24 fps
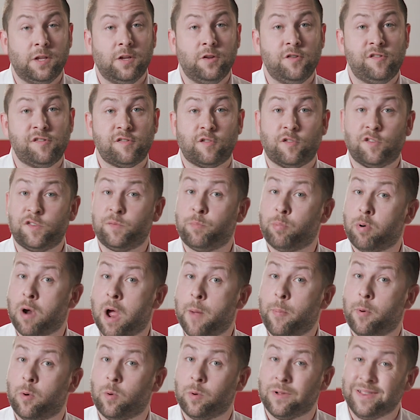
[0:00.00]
ensures
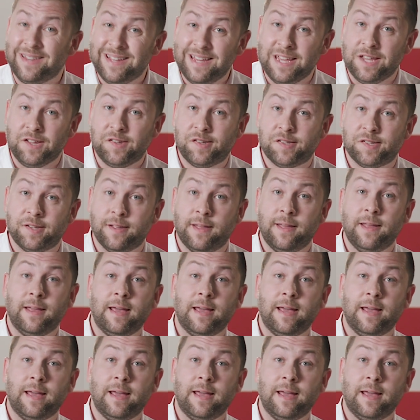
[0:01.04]
proper release